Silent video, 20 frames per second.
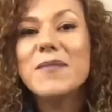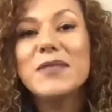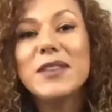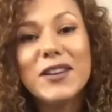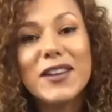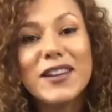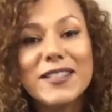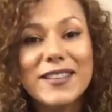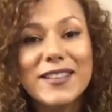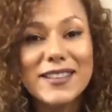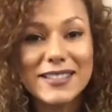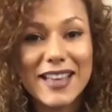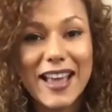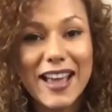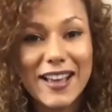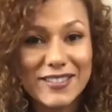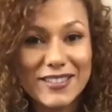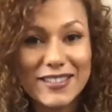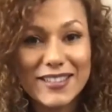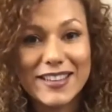here in Los
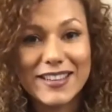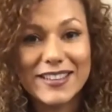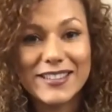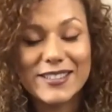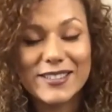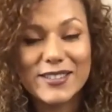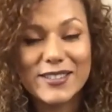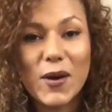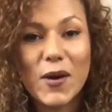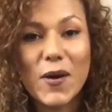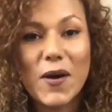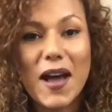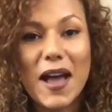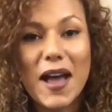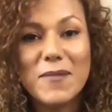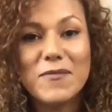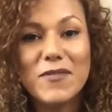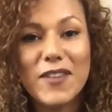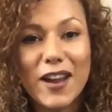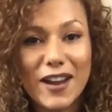Angeles, so
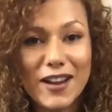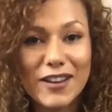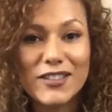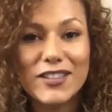I'm very